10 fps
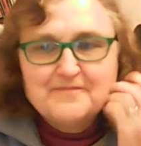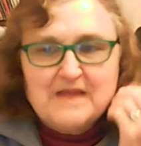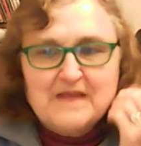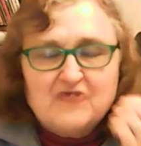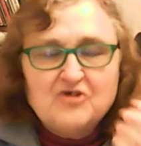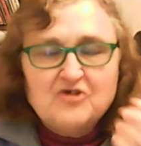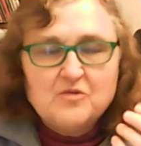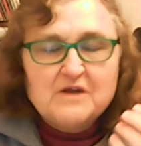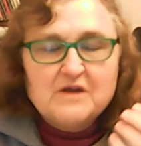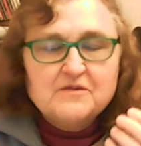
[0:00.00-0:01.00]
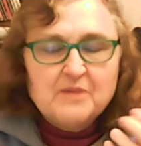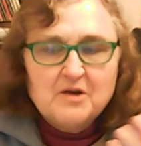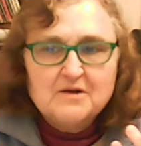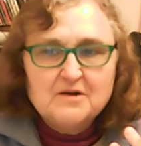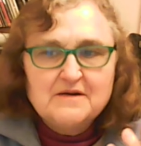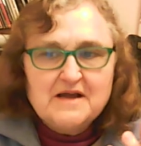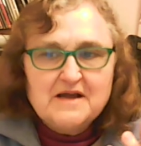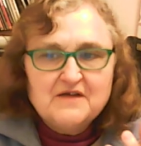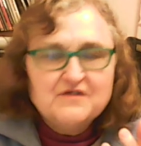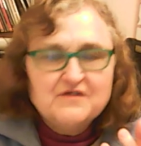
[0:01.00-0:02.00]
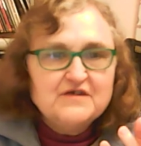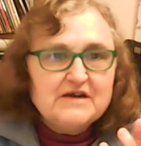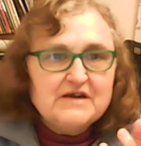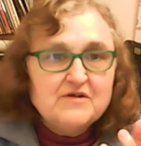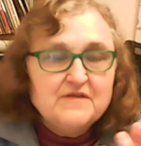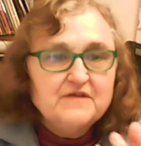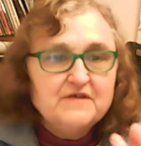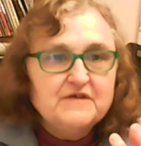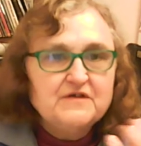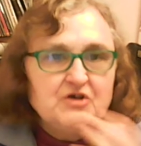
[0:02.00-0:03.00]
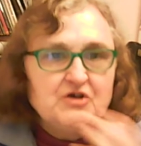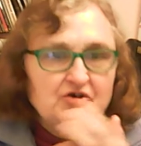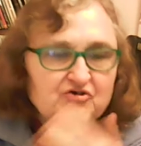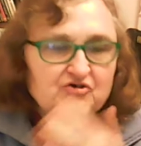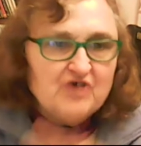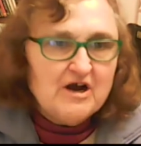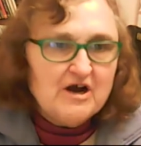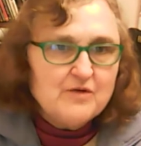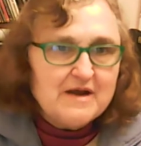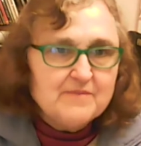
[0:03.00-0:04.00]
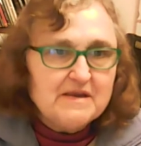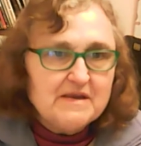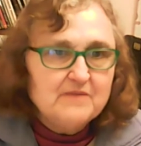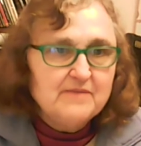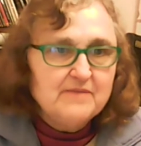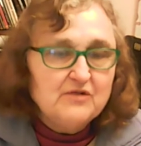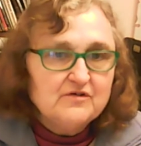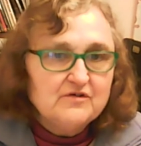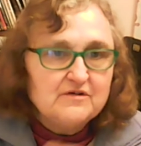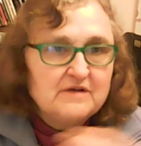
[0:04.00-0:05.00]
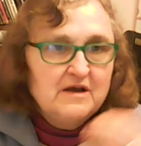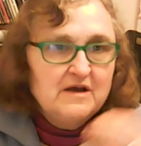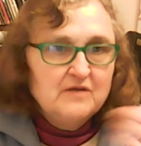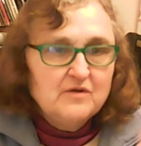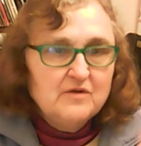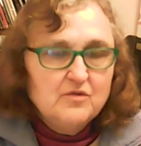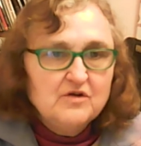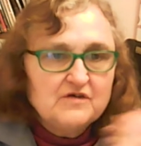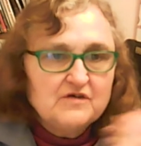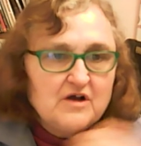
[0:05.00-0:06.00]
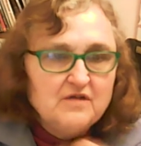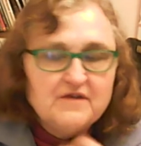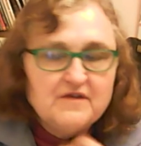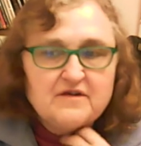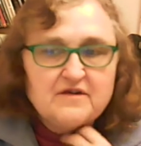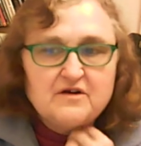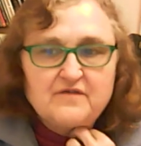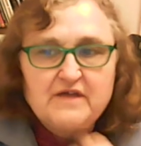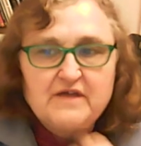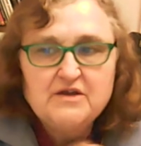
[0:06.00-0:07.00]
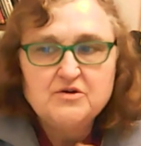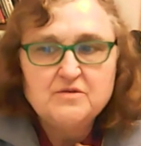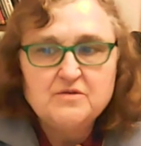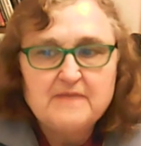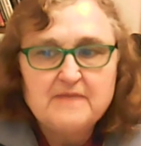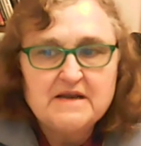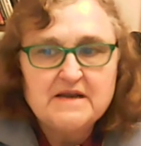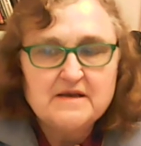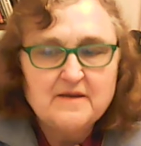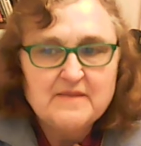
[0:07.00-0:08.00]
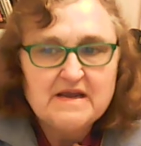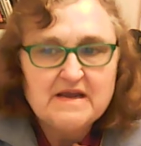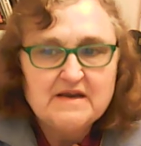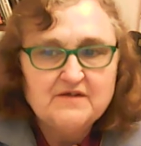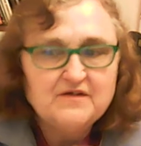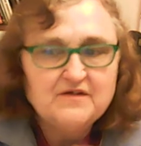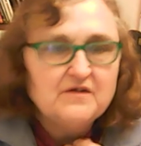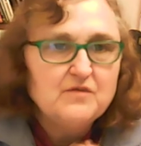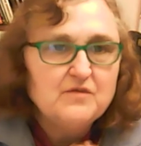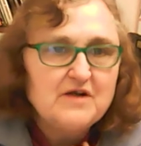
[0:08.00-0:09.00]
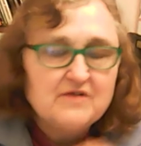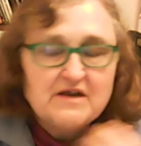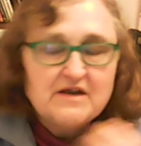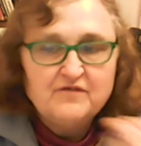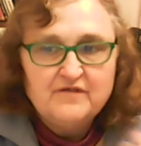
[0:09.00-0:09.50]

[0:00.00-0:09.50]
actually, I went to Poland last year, and there's this huge highway being built, and we were told there's a lot of EU money coming in. So I was wondering if,